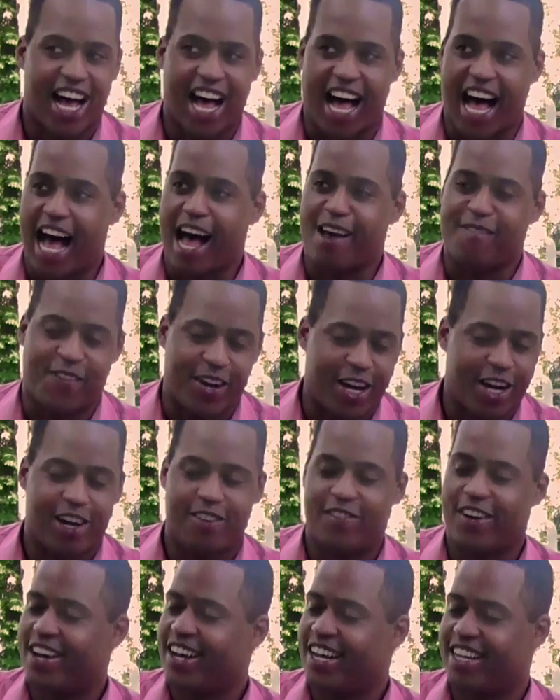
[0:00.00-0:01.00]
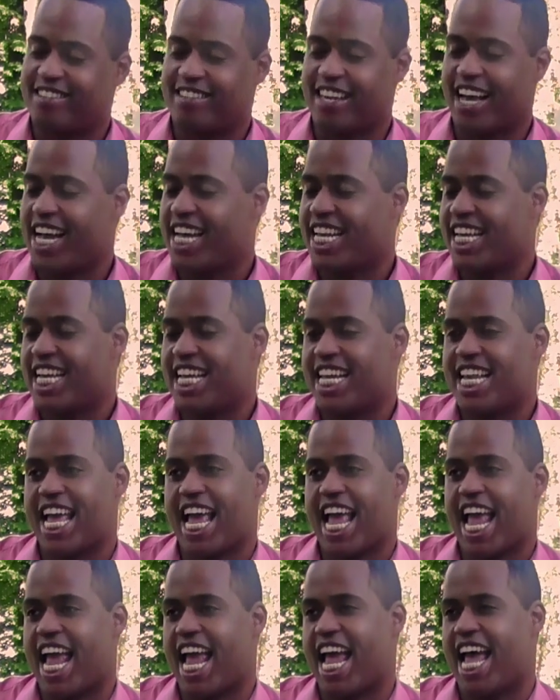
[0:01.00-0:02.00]
I'm very, very excited,
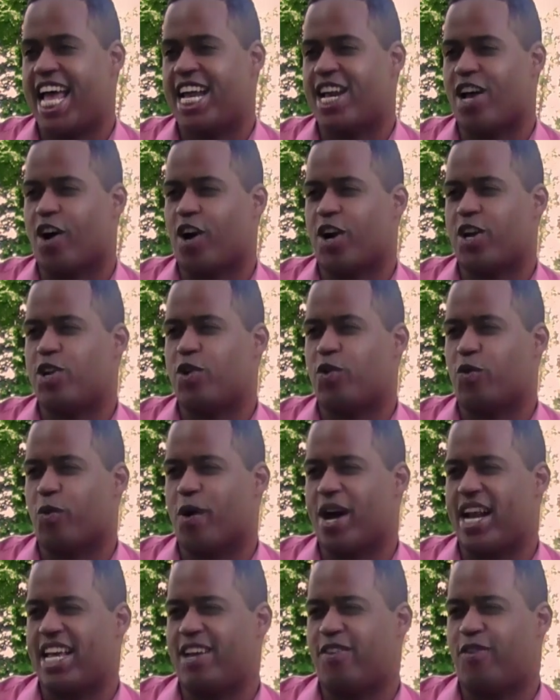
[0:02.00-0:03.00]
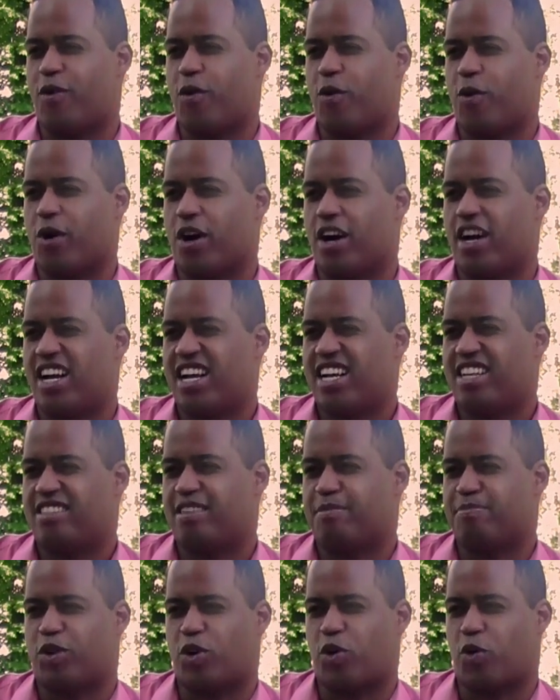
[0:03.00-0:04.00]
and are you ready for
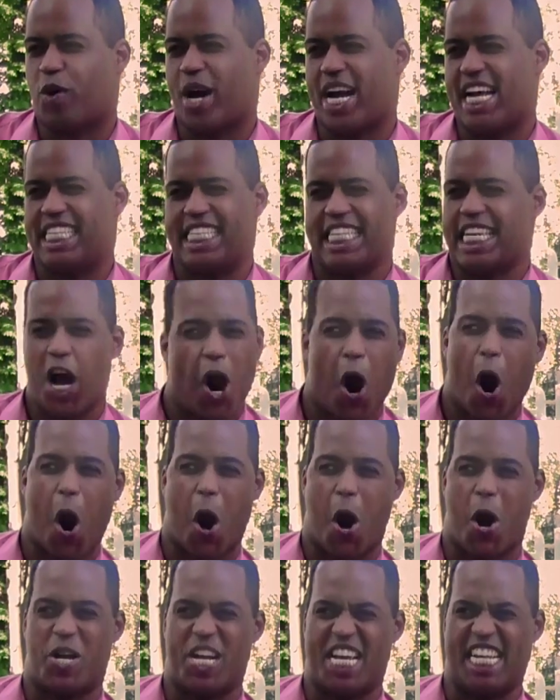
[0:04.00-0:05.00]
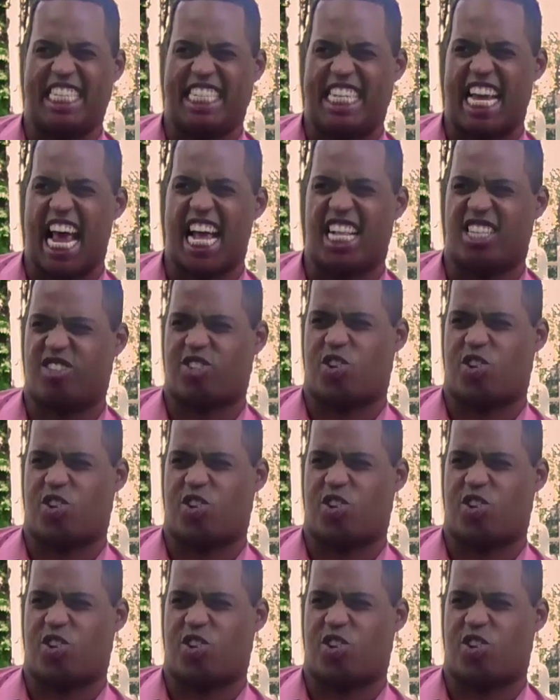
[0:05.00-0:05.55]
some crazy, hard, intense